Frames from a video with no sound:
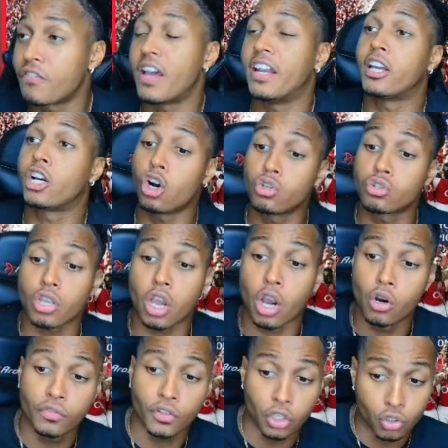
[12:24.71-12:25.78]
and it goes
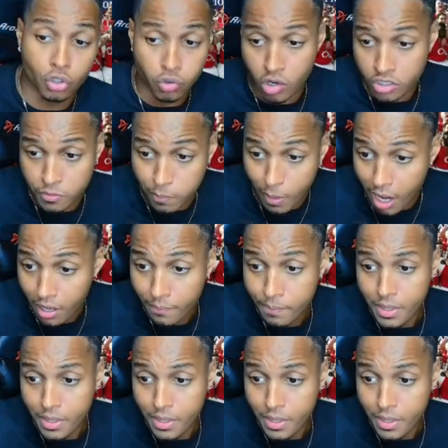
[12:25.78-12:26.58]
over the crossbar.